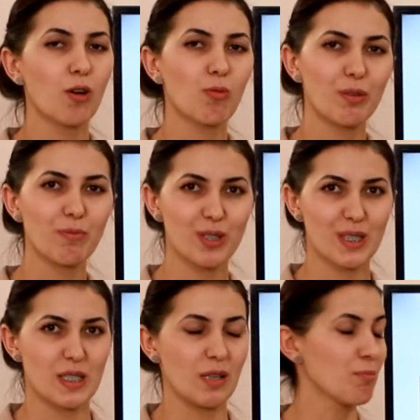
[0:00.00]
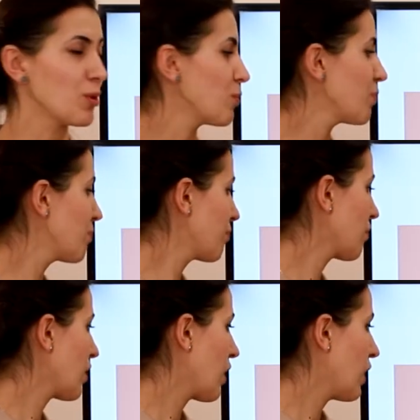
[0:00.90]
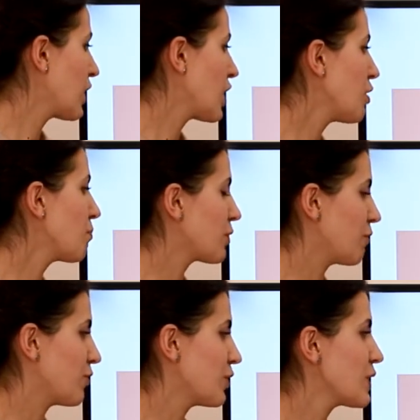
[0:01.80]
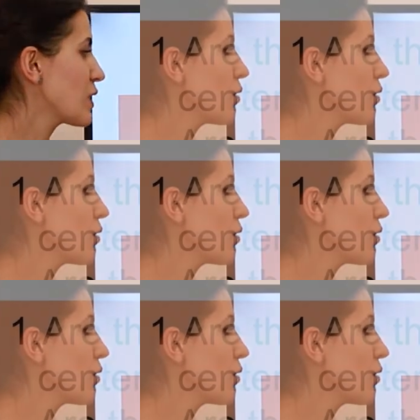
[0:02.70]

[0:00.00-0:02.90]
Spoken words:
One more example. He prefers